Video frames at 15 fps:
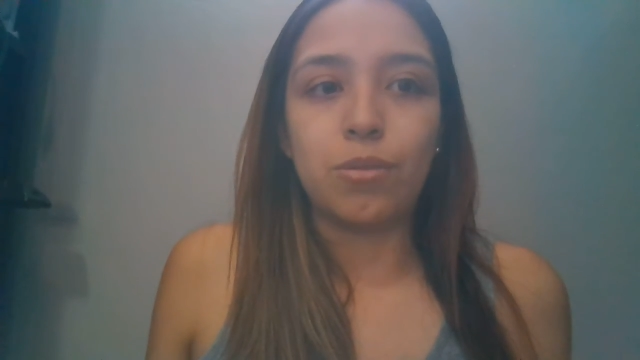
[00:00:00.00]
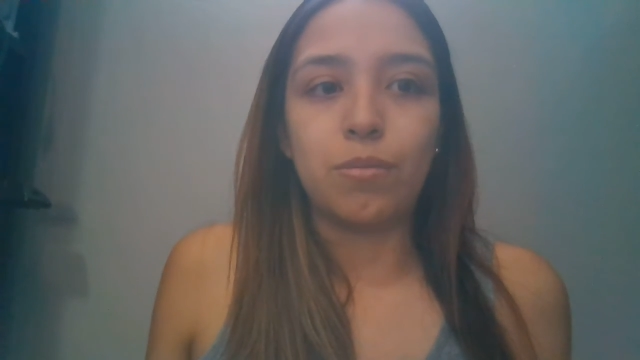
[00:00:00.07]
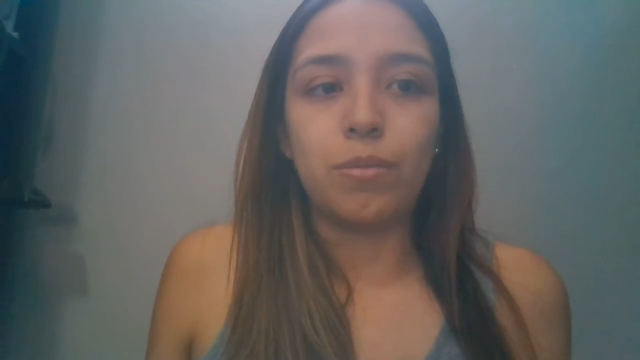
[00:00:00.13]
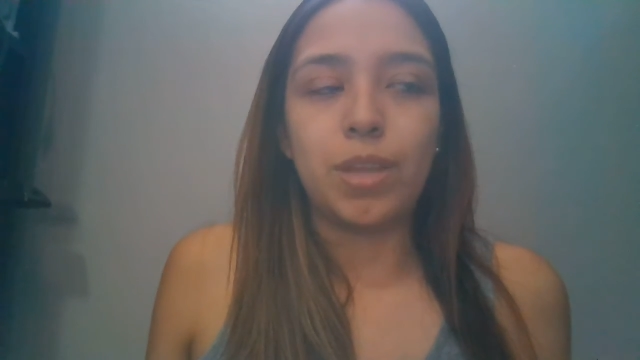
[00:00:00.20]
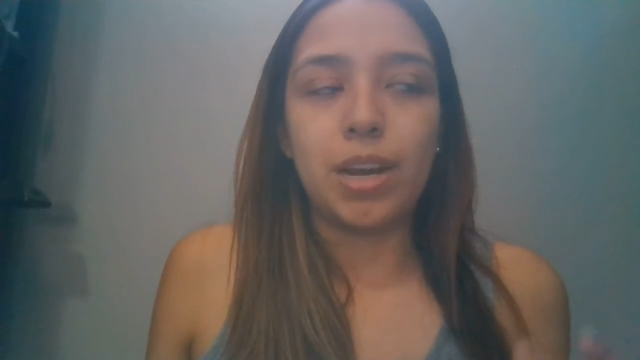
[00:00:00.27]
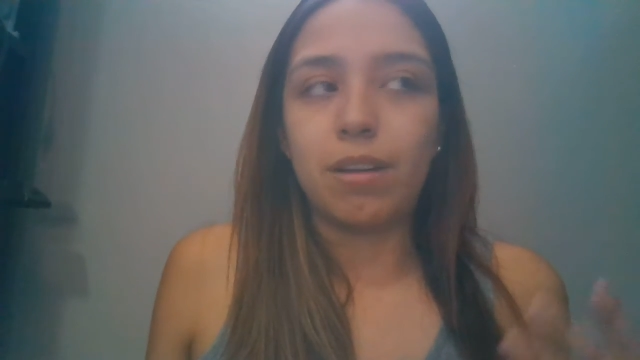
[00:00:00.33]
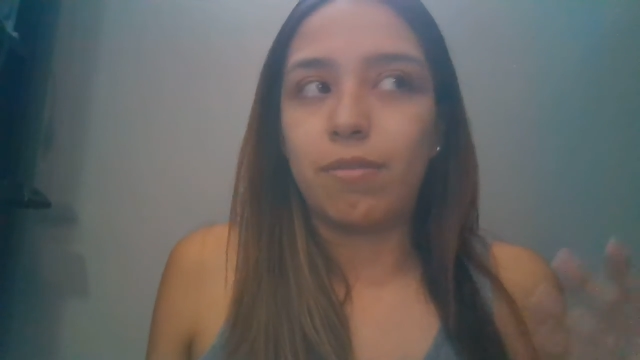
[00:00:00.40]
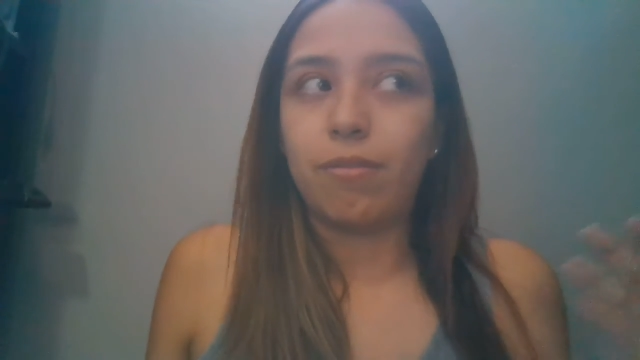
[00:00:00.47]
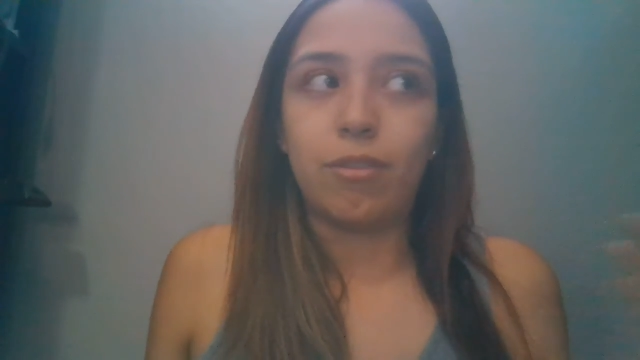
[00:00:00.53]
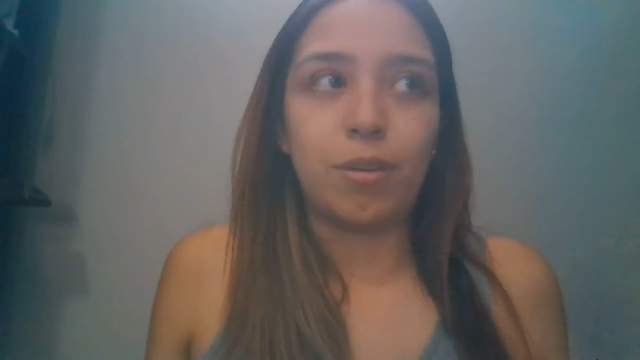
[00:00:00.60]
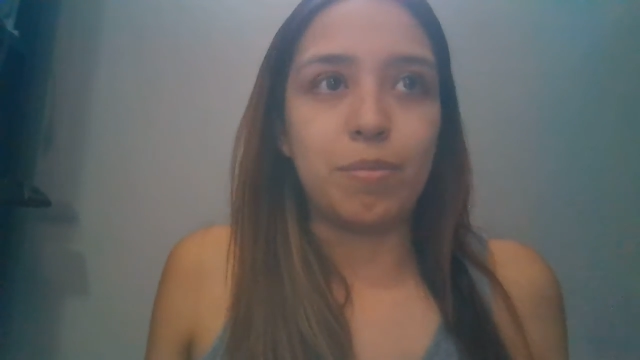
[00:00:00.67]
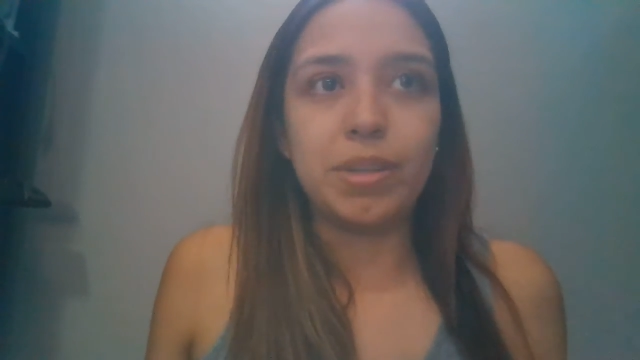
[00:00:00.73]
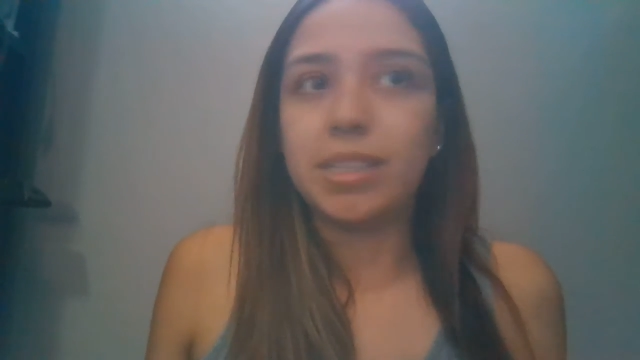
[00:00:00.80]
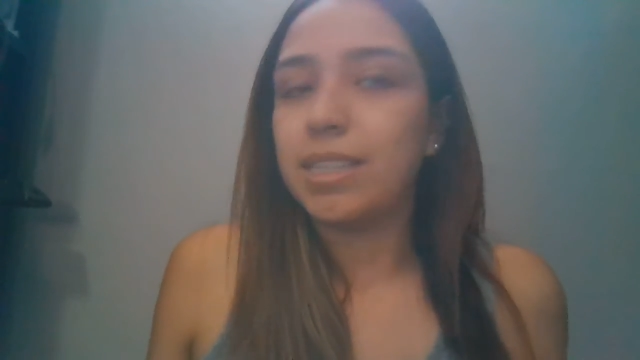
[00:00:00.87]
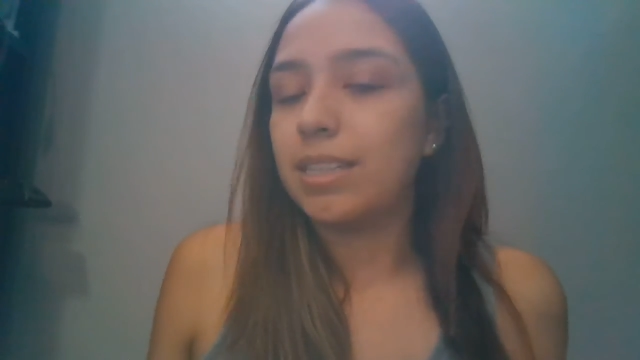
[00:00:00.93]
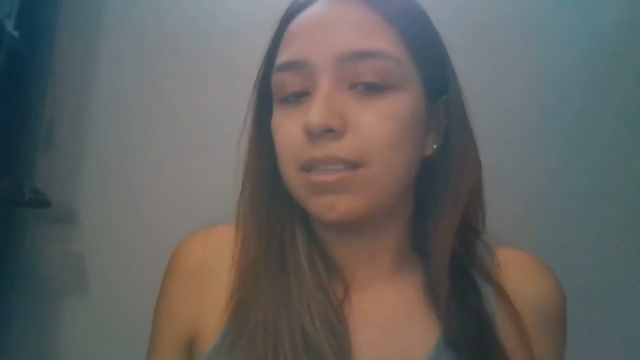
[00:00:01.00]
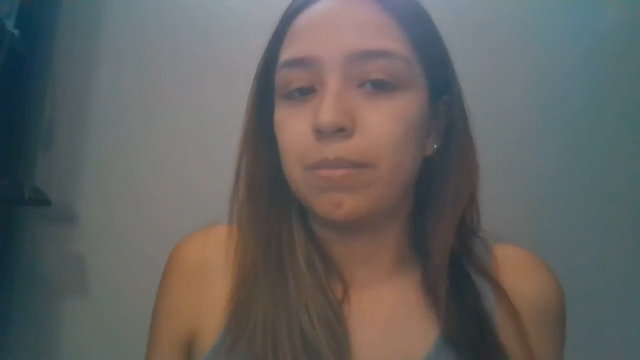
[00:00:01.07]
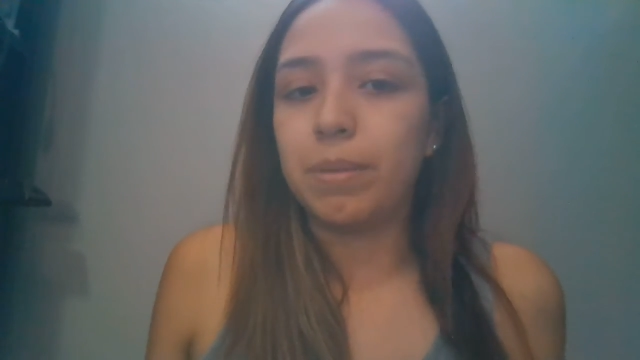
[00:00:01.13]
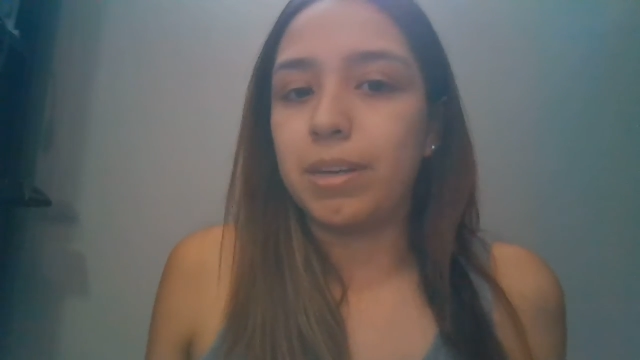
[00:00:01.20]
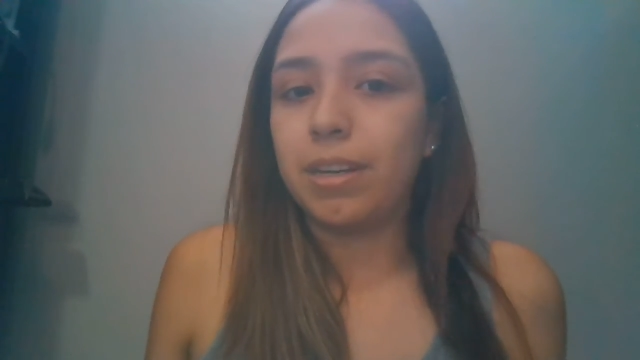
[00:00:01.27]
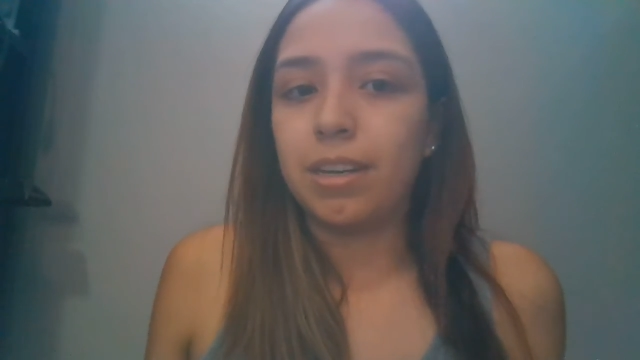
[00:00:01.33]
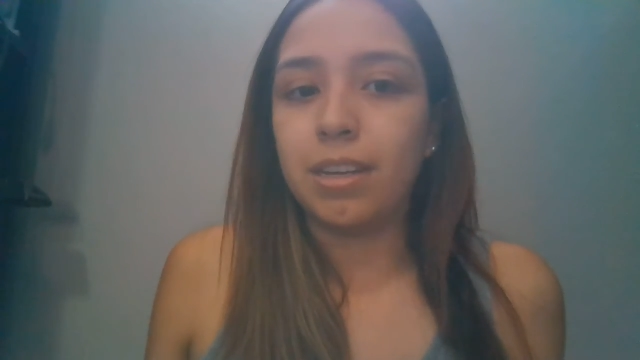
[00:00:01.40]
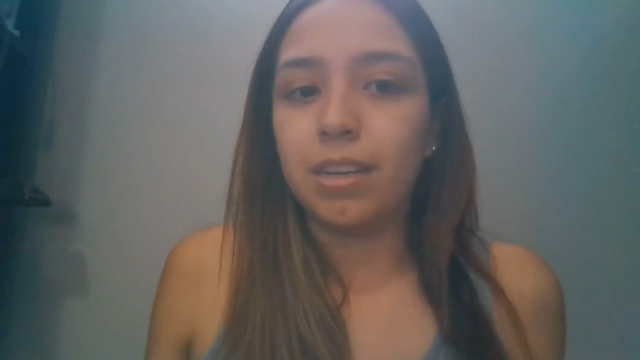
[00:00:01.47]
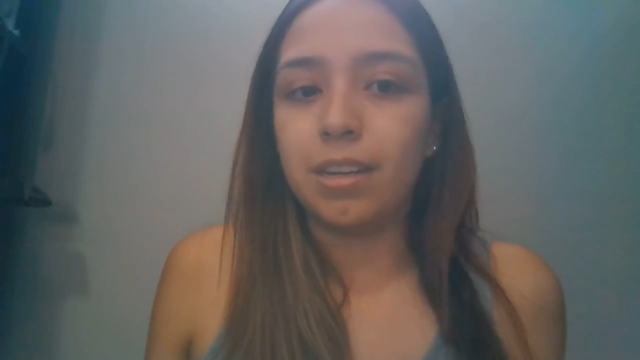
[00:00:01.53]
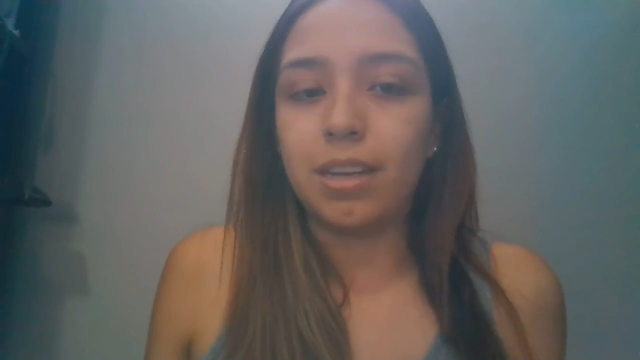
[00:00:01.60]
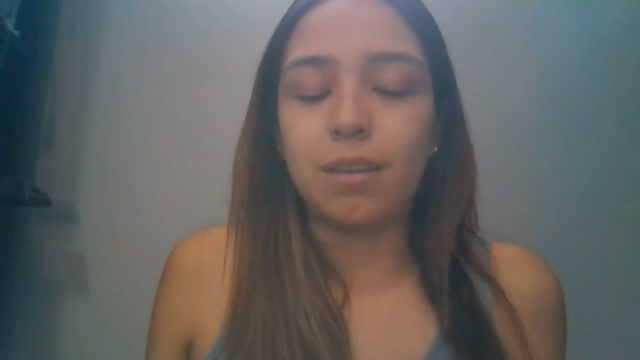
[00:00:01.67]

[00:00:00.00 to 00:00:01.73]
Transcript: there for me since the beginning.